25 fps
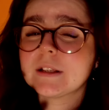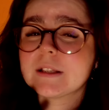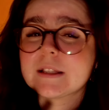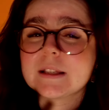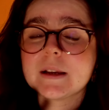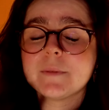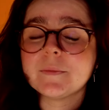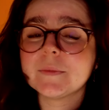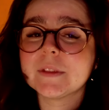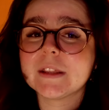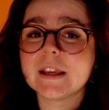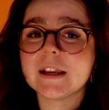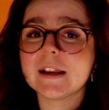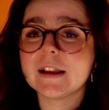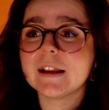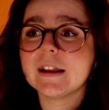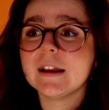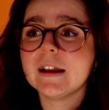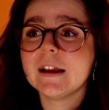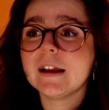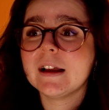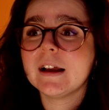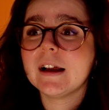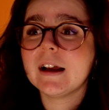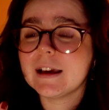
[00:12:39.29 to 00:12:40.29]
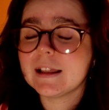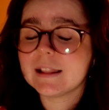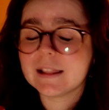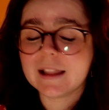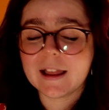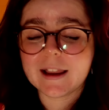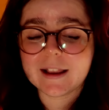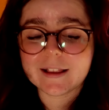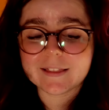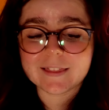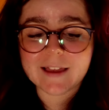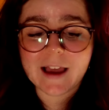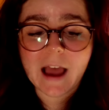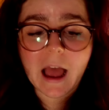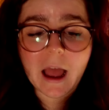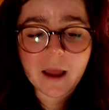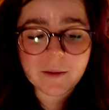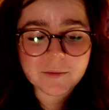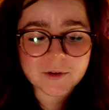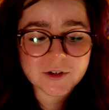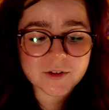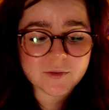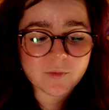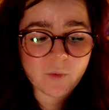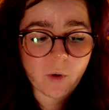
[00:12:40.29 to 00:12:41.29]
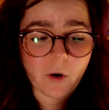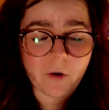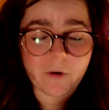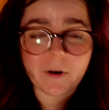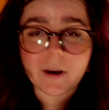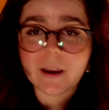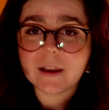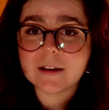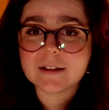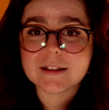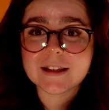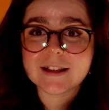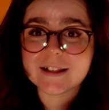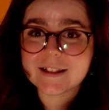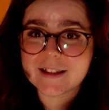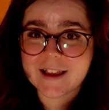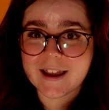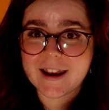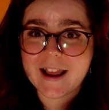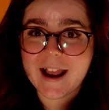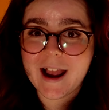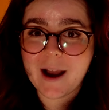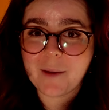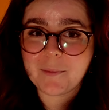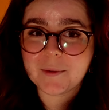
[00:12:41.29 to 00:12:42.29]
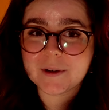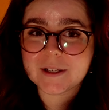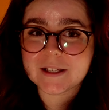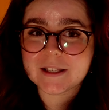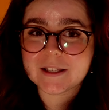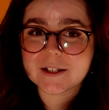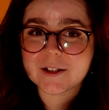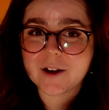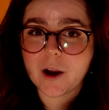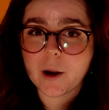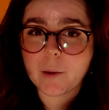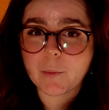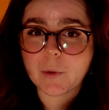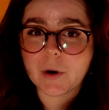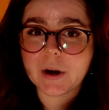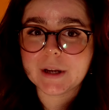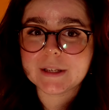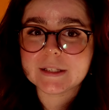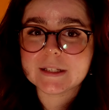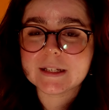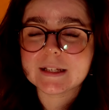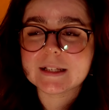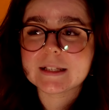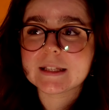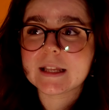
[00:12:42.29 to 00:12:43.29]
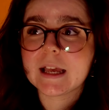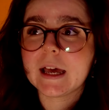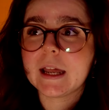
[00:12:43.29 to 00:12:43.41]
It's something like that I'm just worried is going to happen to the typewriters.